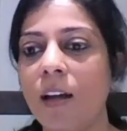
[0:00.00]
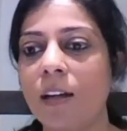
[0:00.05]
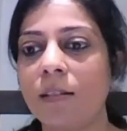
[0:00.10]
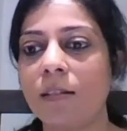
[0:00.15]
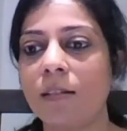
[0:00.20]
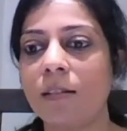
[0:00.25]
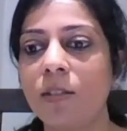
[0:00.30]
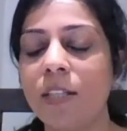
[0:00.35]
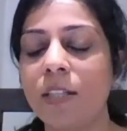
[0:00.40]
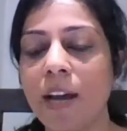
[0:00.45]

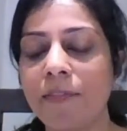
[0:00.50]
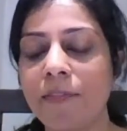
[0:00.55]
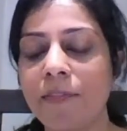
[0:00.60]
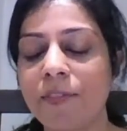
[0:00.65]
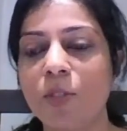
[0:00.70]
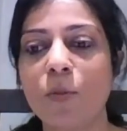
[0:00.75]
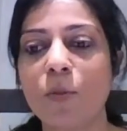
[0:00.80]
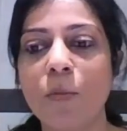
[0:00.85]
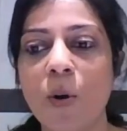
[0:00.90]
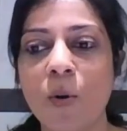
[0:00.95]
Day
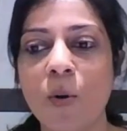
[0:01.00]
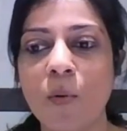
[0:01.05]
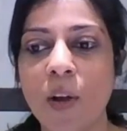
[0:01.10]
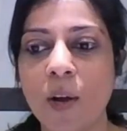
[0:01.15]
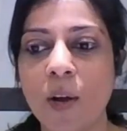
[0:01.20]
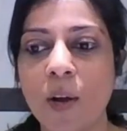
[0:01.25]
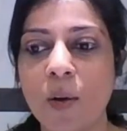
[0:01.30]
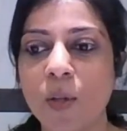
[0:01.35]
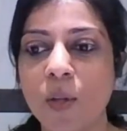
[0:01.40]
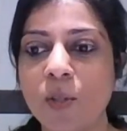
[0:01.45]
after tomorrow
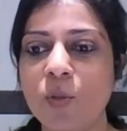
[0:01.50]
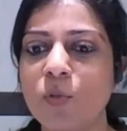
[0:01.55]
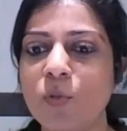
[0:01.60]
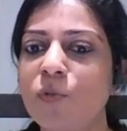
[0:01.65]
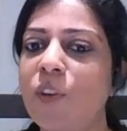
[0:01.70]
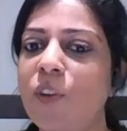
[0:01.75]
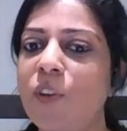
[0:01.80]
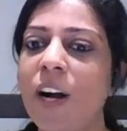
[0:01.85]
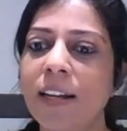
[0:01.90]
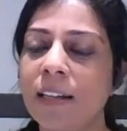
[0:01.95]
we are going to
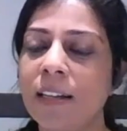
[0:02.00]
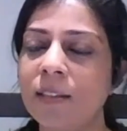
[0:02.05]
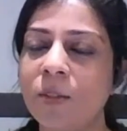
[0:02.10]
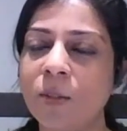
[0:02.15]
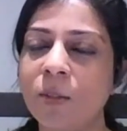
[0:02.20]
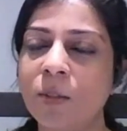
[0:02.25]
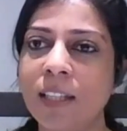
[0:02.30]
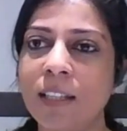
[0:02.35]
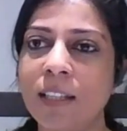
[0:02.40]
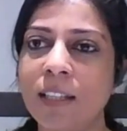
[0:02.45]

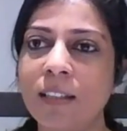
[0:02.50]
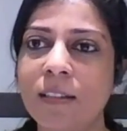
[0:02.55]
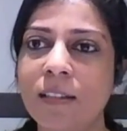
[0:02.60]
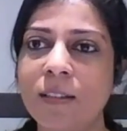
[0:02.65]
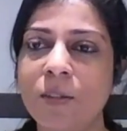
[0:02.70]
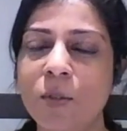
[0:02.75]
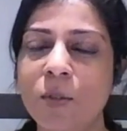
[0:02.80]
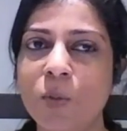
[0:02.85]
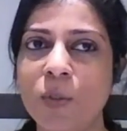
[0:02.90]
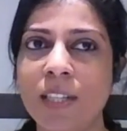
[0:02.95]
Valladolid
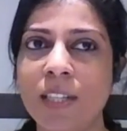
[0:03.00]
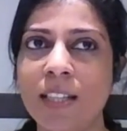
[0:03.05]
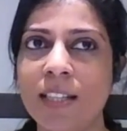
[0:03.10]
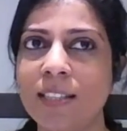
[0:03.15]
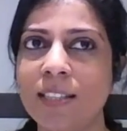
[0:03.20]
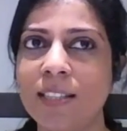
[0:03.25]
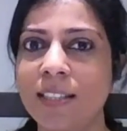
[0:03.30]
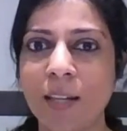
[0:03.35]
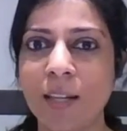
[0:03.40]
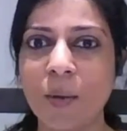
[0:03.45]
to see
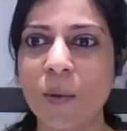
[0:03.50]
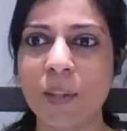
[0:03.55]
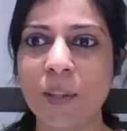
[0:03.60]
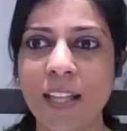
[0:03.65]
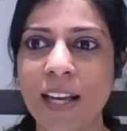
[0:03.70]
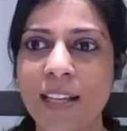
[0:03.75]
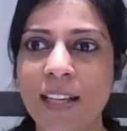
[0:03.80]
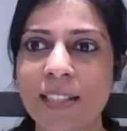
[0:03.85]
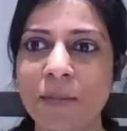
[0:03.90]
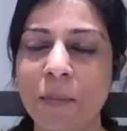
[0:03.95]
the
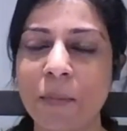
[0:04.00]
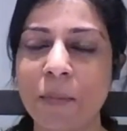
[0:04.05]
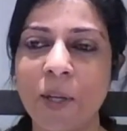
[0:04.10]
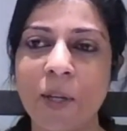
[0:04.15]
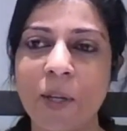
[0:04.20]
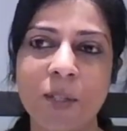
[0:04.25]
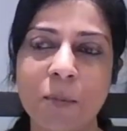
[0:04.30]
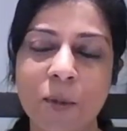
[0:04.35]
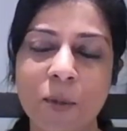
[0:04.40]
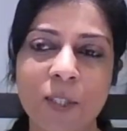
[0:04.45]
cenotes,
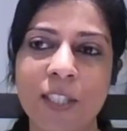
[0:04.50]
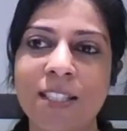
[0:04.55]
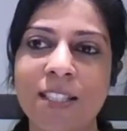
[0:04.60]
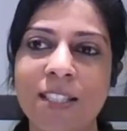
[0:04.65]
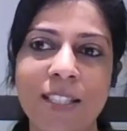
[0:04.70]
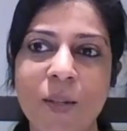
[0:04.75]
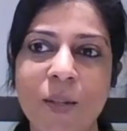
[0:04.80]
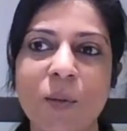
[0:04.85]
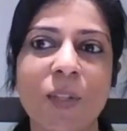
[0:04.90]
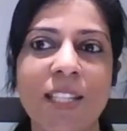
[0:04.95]
because most of the
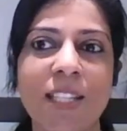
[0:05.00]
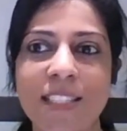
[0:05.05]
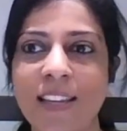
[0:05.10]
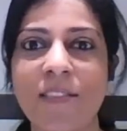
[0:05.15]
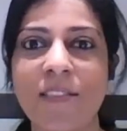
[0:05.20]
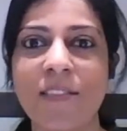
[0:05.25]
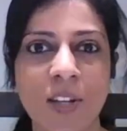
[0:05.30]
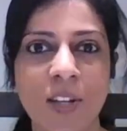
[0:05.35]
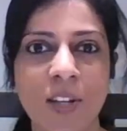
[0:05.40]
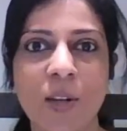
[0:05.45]
cenotes
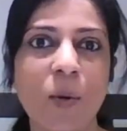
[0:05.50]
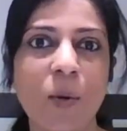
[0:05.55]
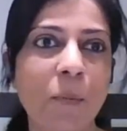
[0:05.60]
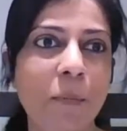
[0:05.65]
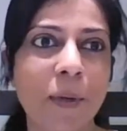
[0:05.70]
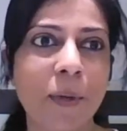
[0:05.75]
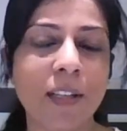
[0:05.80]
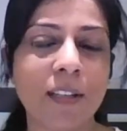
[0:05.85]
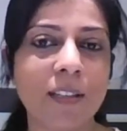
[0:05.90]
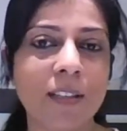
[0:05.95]
have
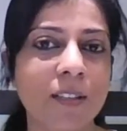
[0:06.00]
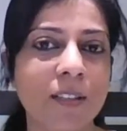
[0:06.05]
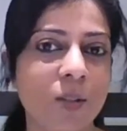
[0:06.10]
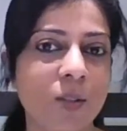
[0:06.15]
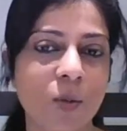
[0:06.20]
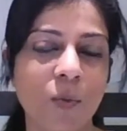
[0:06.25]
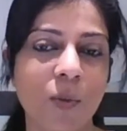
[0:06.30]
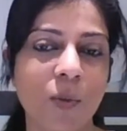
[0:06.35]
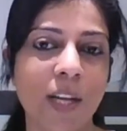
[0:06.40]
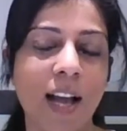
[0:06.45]
reopened.
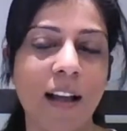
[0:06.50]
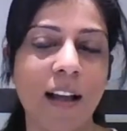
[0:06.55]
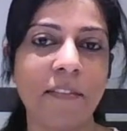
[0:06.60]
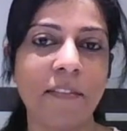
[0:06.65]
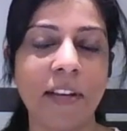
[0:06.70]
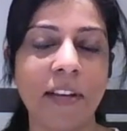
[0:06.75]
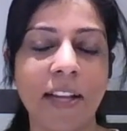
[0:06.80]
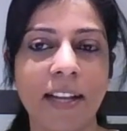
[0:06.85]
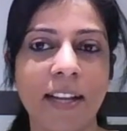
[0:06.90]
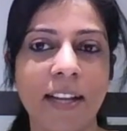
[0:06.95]
So we have
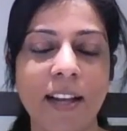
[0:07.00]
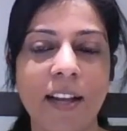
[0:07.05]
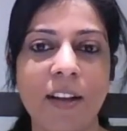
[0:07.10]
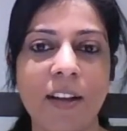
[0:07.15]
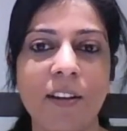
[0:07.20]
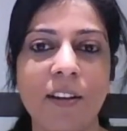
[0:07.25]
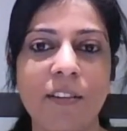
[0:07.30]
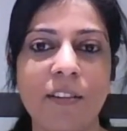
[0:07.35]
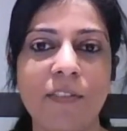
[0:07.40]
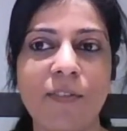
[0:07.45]
like
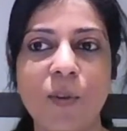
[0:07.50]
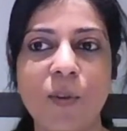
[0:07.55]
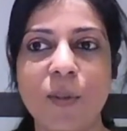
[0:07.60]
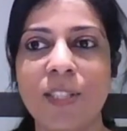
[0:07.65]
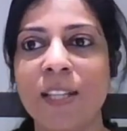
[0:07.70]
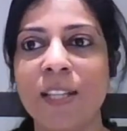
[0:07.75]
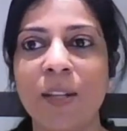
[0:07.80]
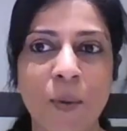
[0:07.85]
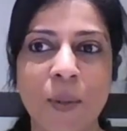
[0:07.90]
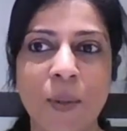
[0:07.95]
four
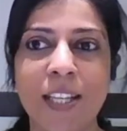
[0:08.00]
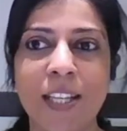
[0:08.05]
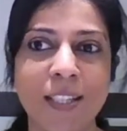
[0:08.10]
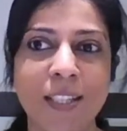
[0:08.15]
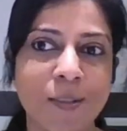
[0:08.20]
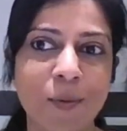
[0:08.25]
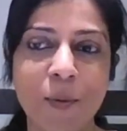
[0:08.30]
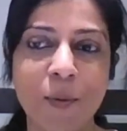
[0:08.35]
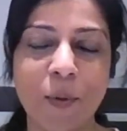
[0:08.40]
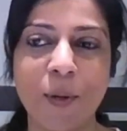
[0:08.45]

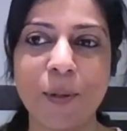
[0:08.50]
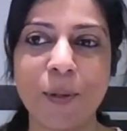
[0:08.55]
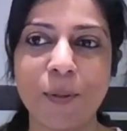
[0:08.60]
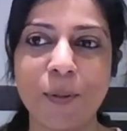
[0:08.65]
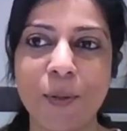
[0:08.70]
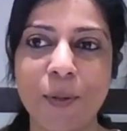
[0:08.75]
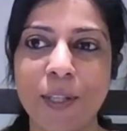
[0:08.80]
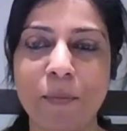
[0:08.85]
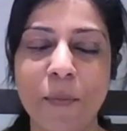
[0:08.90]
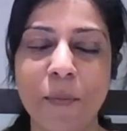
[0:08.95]
cenotes we want
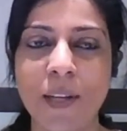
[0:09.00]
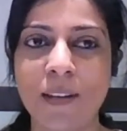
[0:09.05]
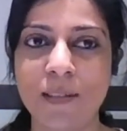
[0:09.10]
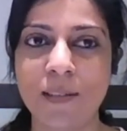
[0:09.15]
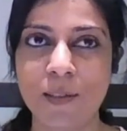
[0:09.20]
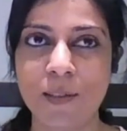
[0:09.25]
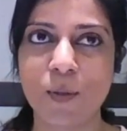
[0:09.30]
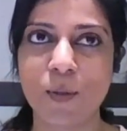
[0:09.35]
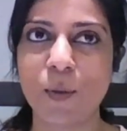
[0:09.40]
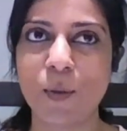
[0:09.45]
to
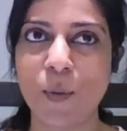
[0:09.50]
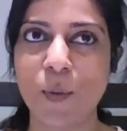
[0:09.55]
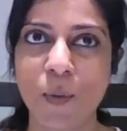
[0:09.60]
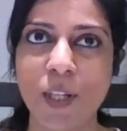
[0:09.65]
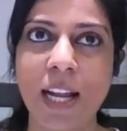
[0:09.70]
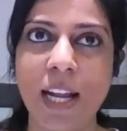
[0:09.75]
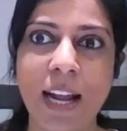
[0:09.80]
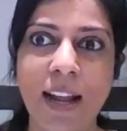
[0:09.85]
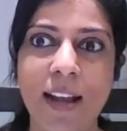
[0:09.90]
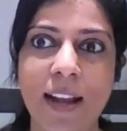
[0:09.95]
experience through the
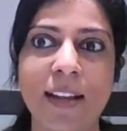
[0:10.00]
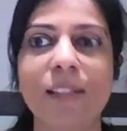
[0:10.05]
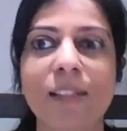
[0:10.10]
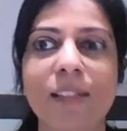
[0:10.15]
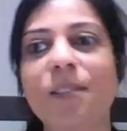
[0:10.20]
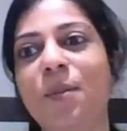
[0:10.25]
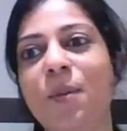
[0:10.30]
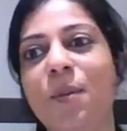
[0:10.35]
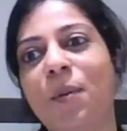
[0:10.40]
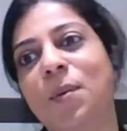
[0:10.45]

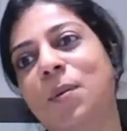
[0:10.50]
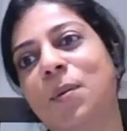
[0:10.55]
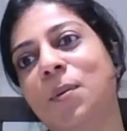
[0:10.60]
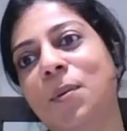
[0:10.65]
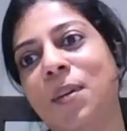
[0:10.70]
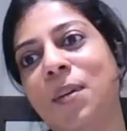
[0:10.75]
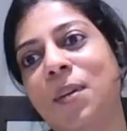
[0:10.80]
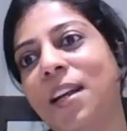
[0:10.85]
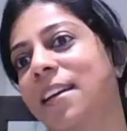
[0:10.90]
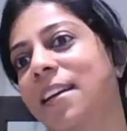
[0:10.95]
day.
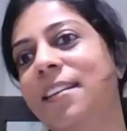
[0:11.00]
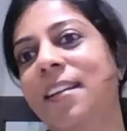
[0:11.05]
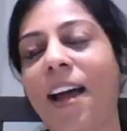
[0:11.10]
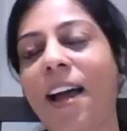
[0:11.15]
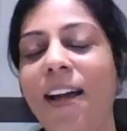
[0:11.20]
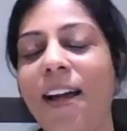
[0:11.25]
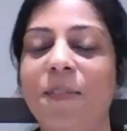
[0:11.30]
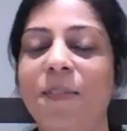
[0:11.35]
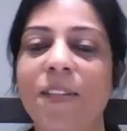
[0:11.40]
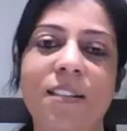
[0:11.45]
So like
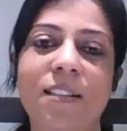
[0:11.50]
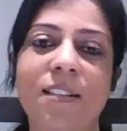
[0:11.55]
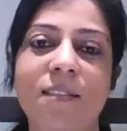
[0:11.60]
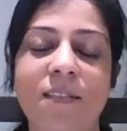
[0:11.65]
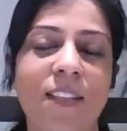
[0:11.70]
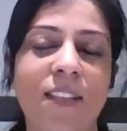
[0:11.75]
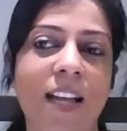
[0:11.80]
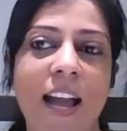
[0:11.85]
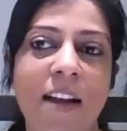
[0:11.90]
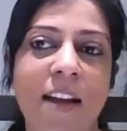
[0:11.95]
that, we
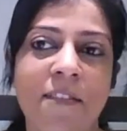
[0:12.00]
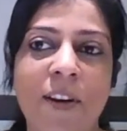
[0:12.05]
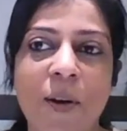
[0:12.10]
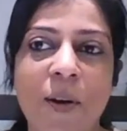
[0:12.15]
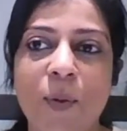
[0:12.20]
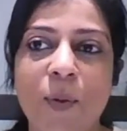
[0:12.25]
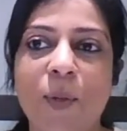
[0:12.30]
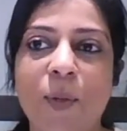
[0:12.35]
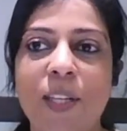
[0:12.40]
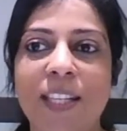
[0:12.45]
have
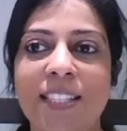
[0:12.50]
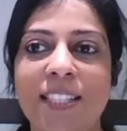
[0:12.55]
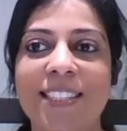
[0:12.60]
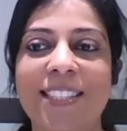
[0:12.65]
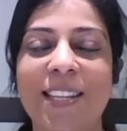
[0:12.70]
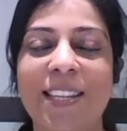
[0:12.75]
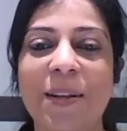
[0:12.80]
outings.